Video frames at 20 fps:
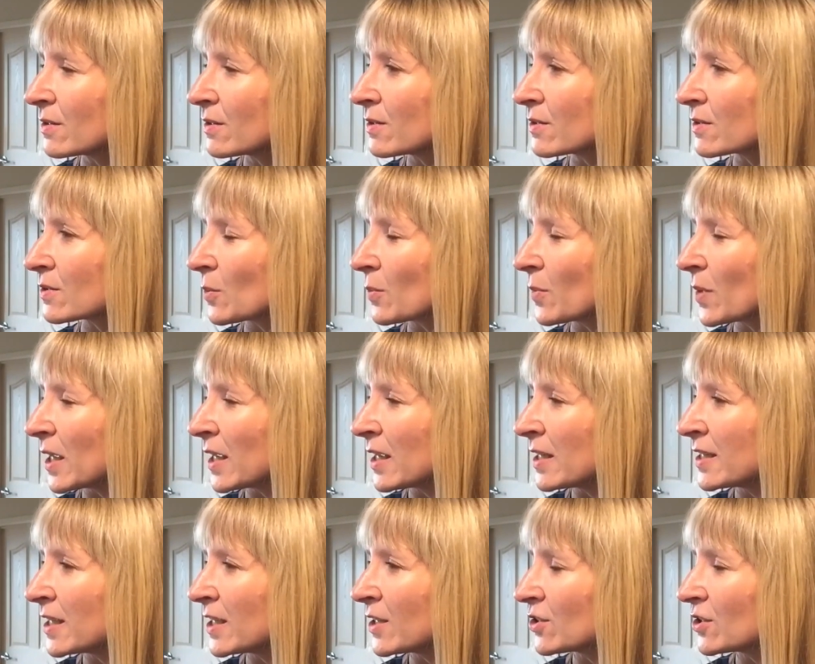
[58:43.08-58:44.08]
So pay
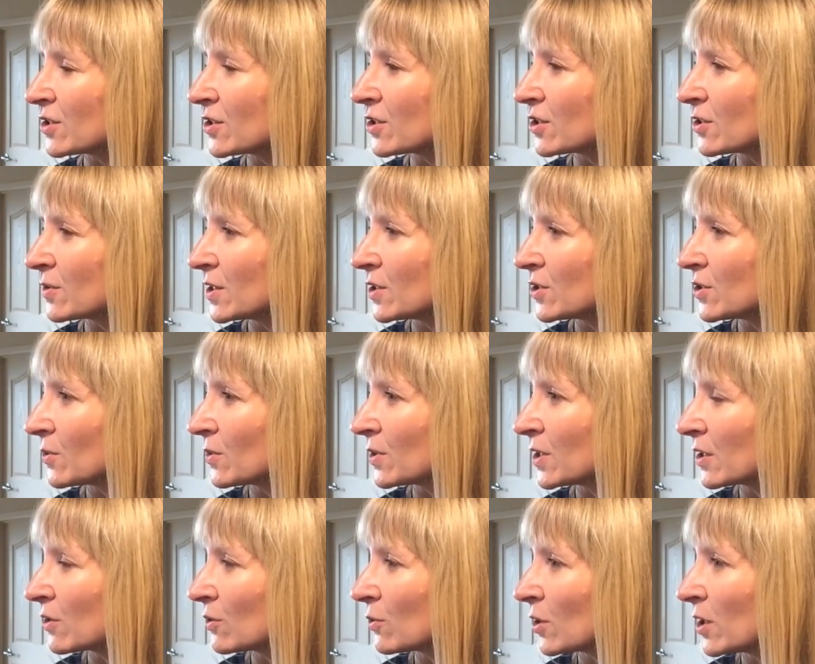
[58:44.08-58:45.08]
attention to it. Don't
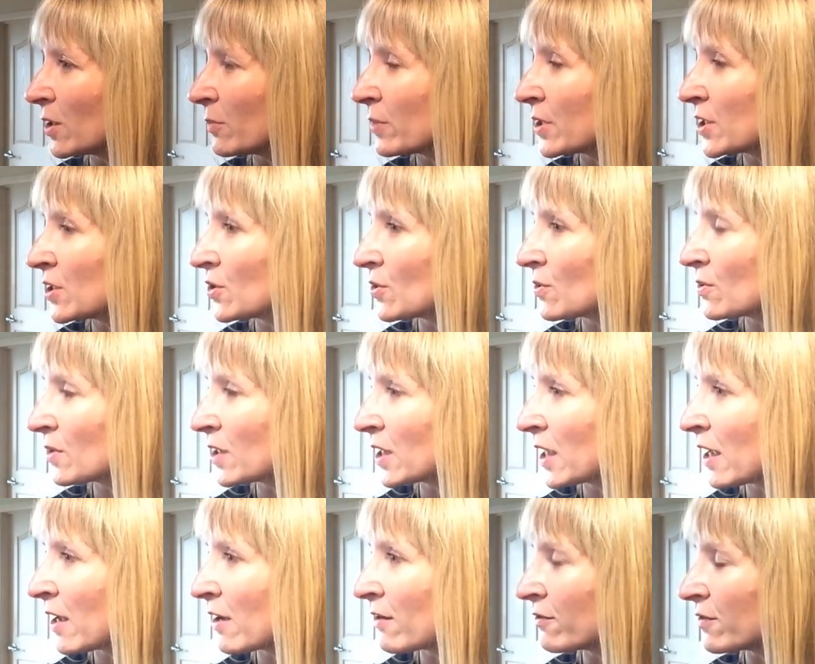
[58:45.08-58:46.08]
ignore it, but don't
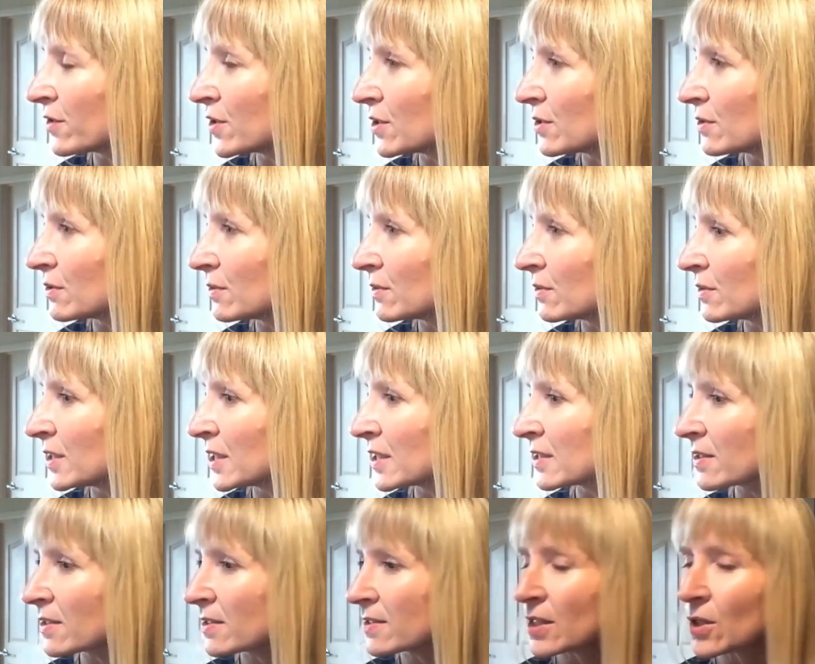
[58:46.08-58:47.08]
have to
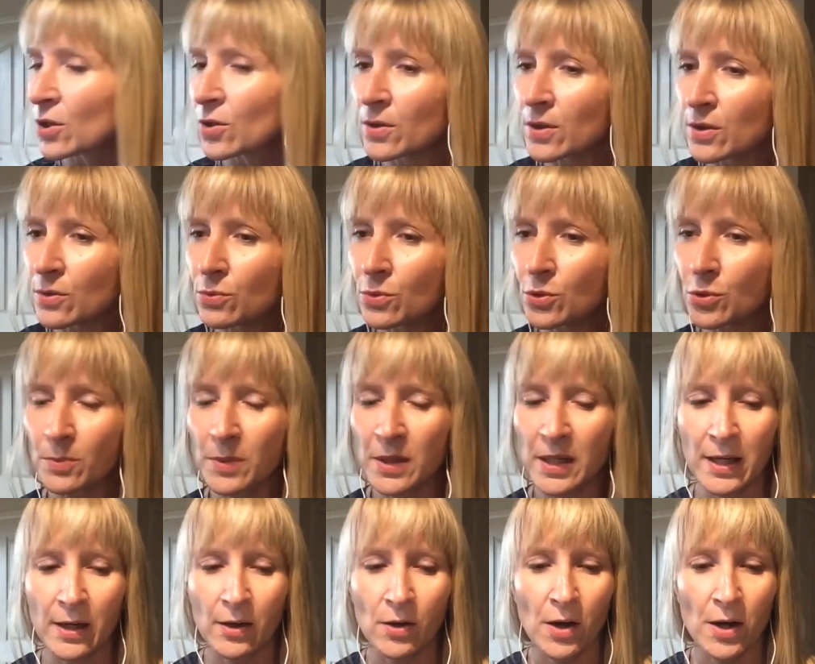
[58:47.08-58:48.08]
necessarily
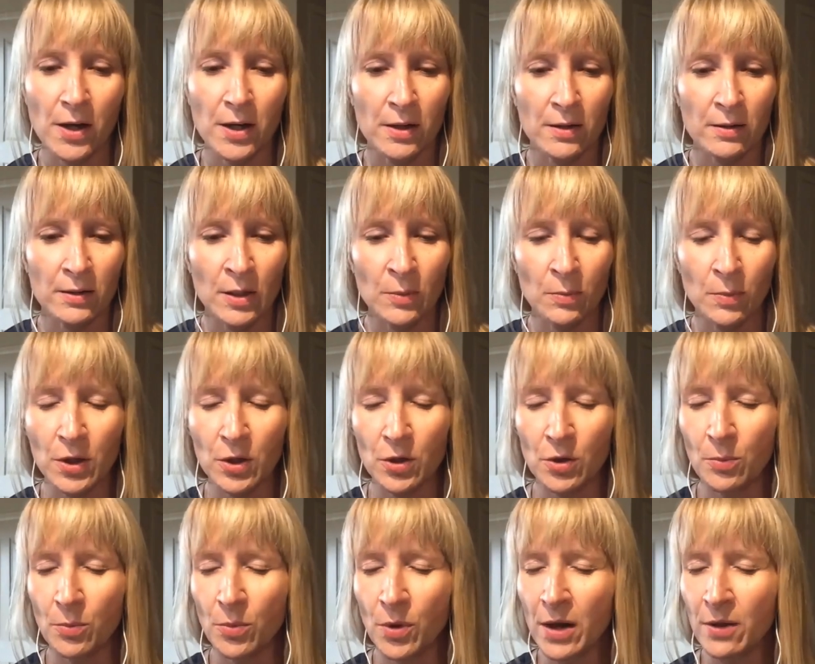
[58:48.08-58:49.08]
ruminate on it. Keeping your
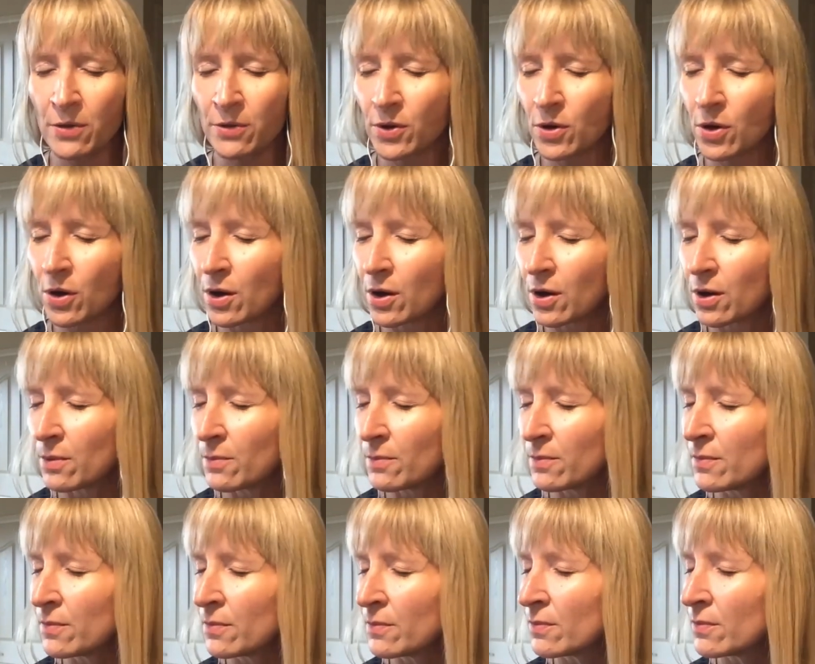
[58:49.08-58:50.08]
breath calm,
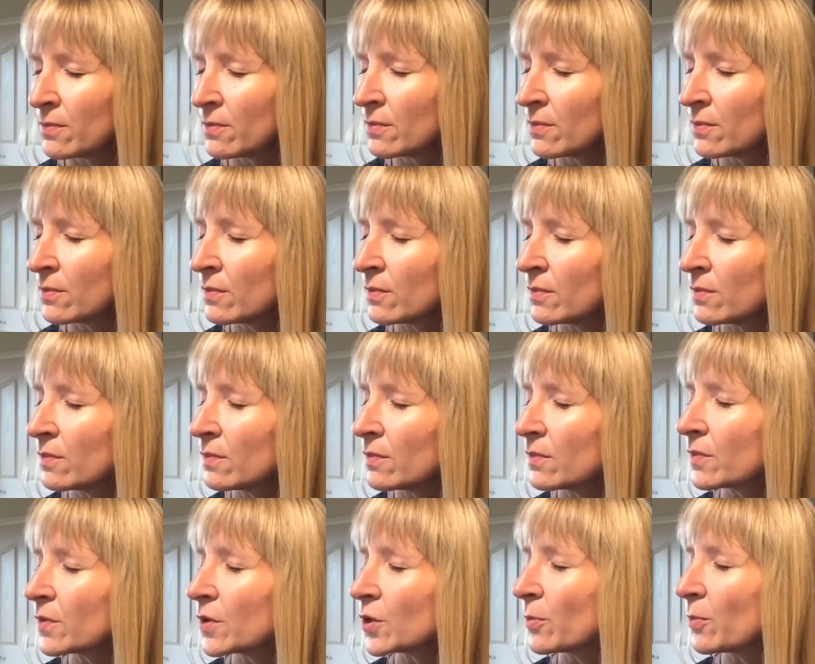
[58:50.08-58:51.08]

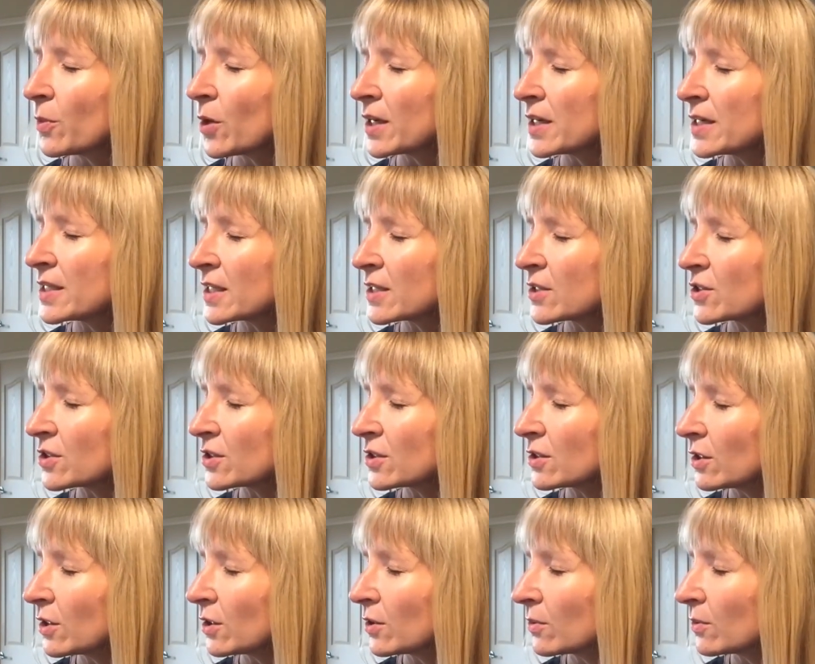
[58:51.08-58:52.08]
your body
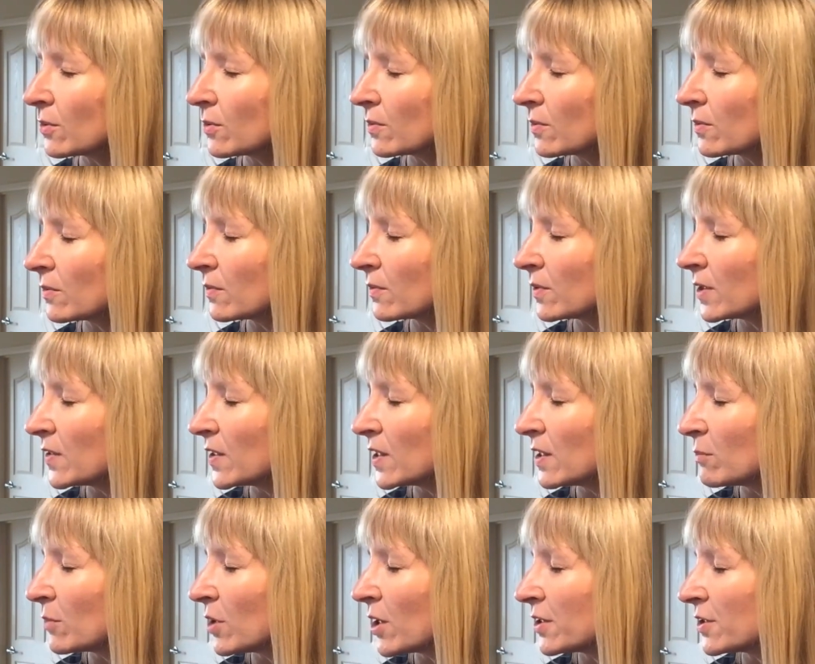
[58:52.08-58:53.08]
tension low. And
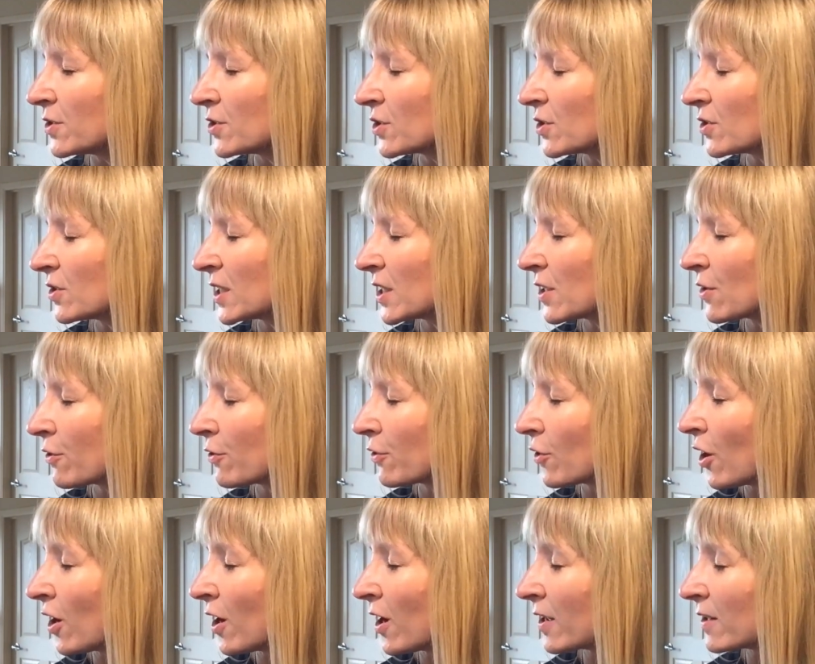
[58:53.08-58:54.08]
then monitor any
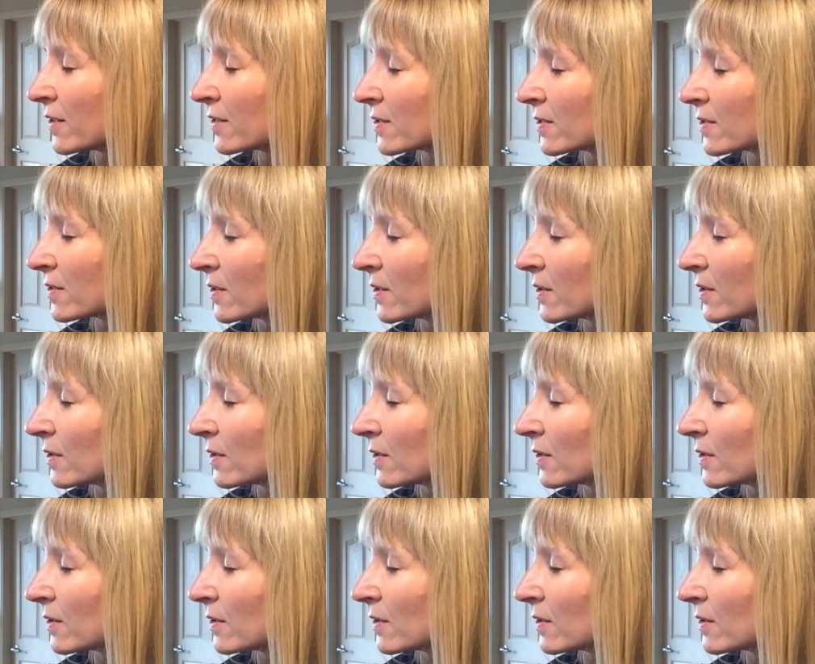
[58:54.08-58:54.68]
thoughts